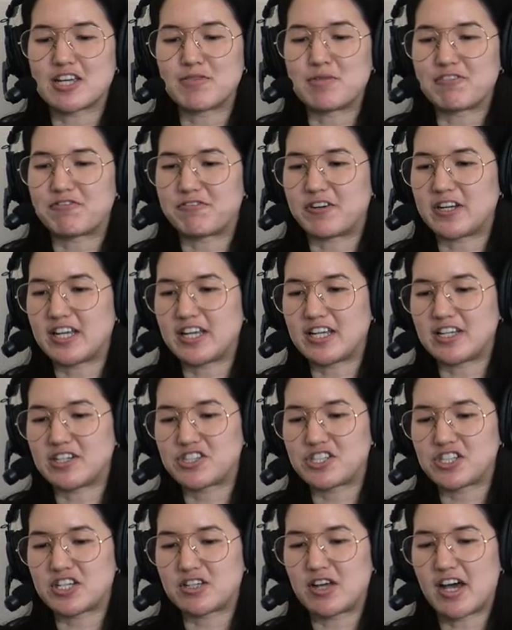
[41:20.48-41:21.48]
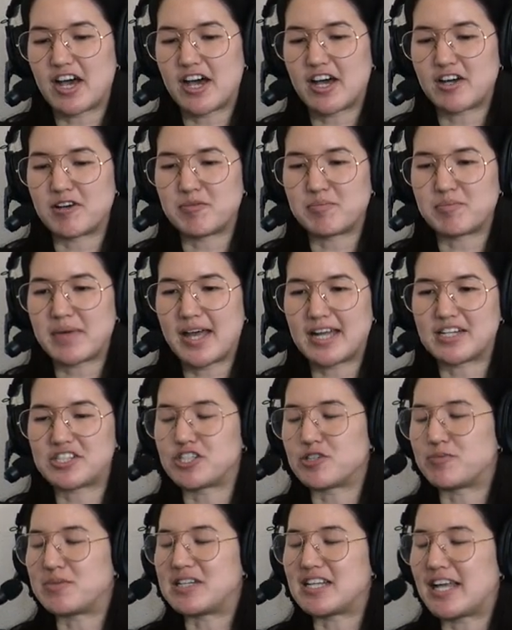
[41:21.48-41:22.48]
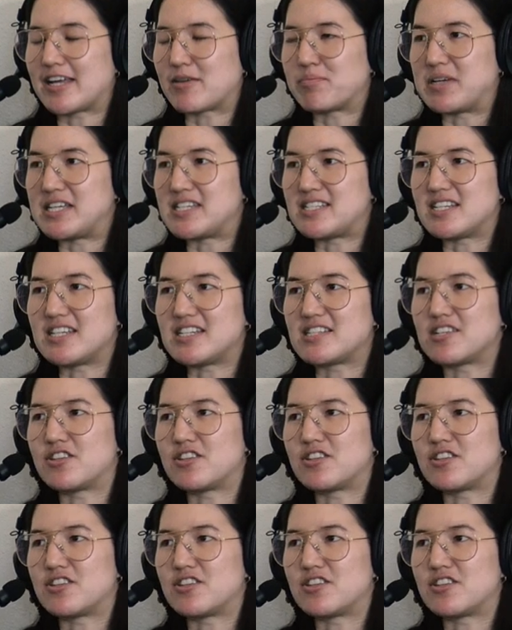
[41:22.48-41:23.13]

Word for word: give me footage, um, and she'll be like busy,